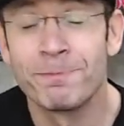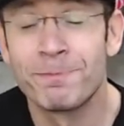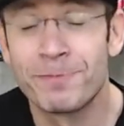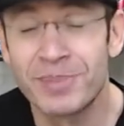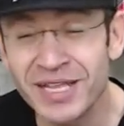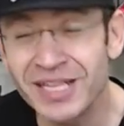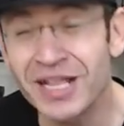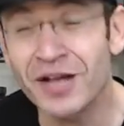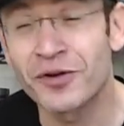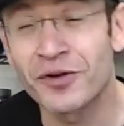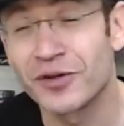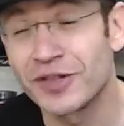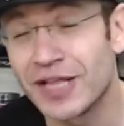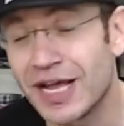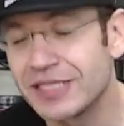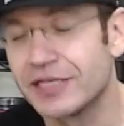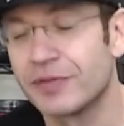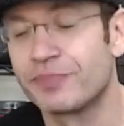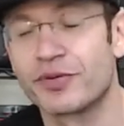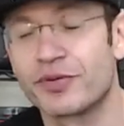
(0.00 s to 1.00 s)
Pina
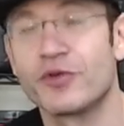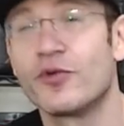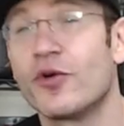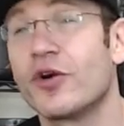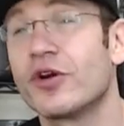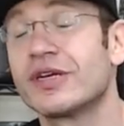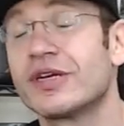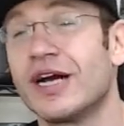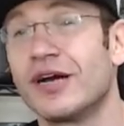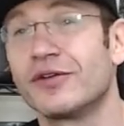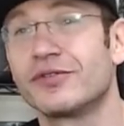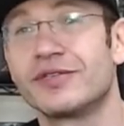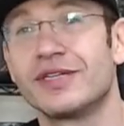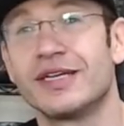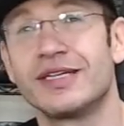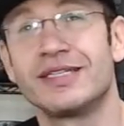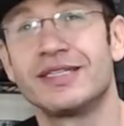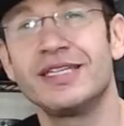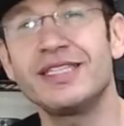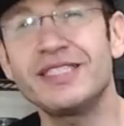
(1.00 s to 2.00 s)
colada pre-workout.
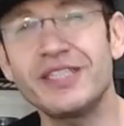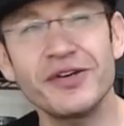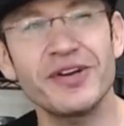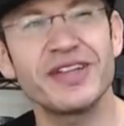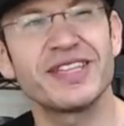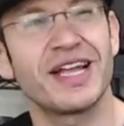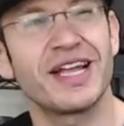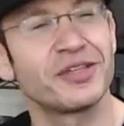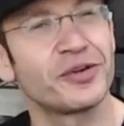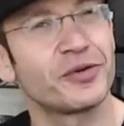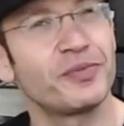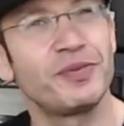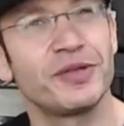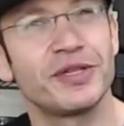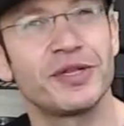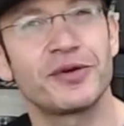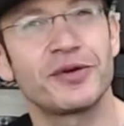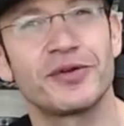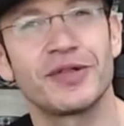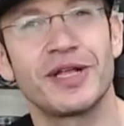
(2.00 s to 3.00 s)
Is there another
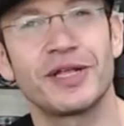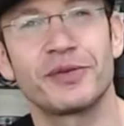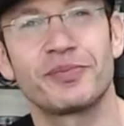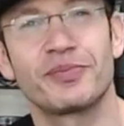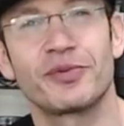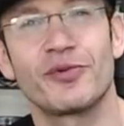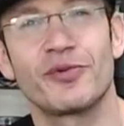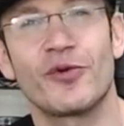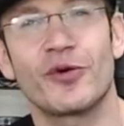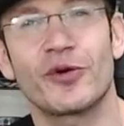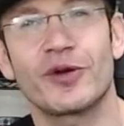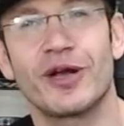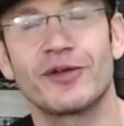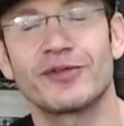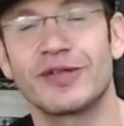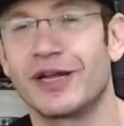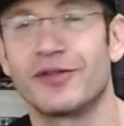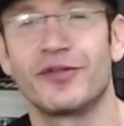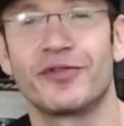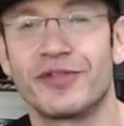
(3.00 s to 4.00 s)
pina colada pre-workout?
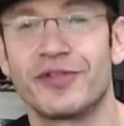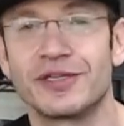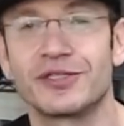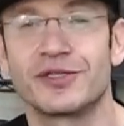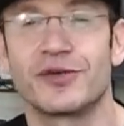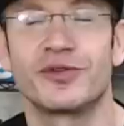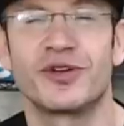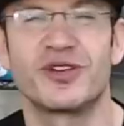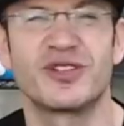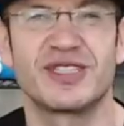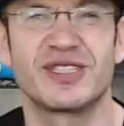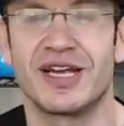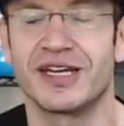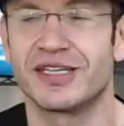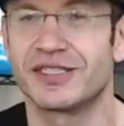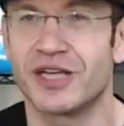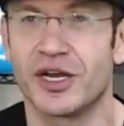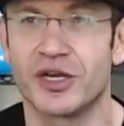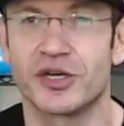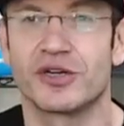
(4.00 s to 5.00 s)
I don't think so. There's
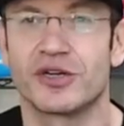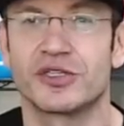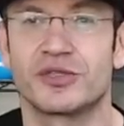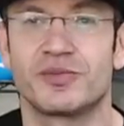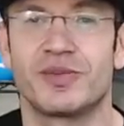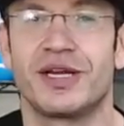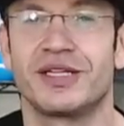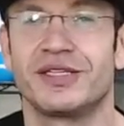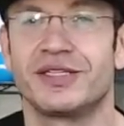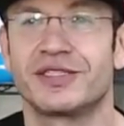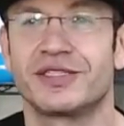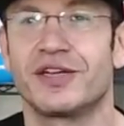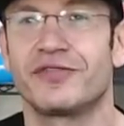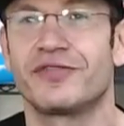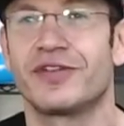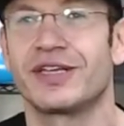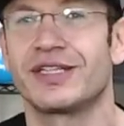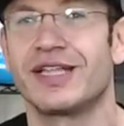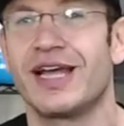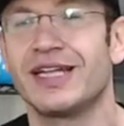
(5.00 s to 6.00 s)
like tiger's blood and stuff
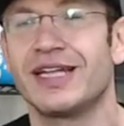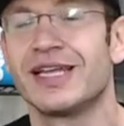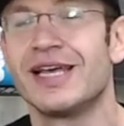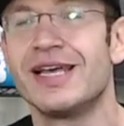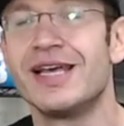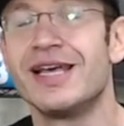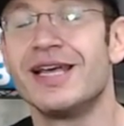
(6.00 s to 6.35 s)
like that.